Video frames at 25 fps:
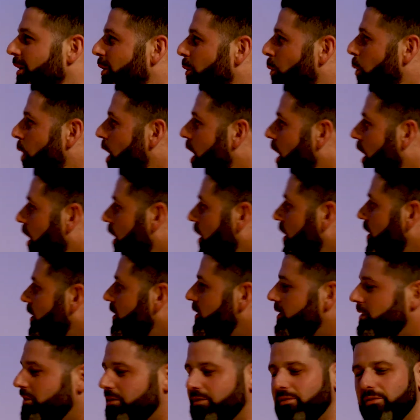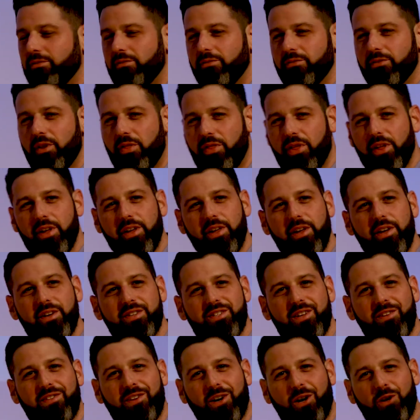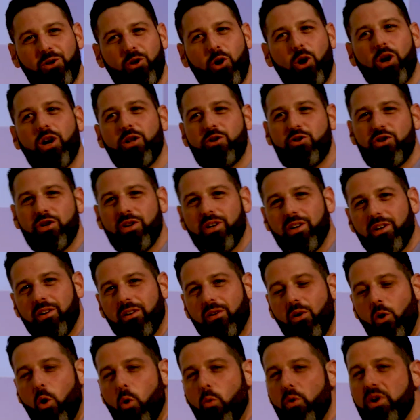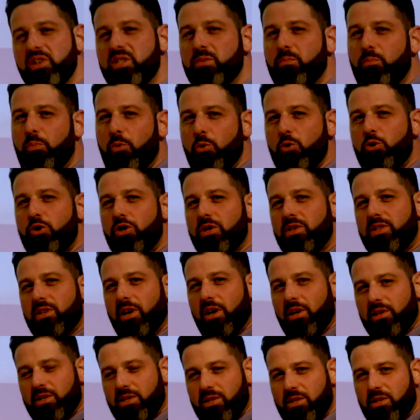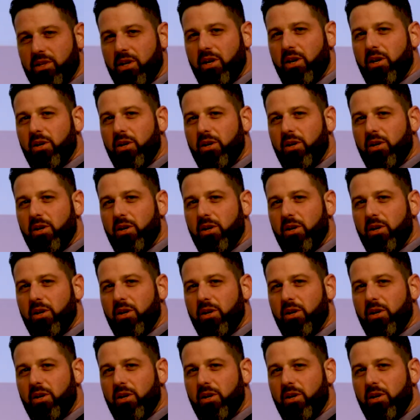Well, the thing is that technology always pushes us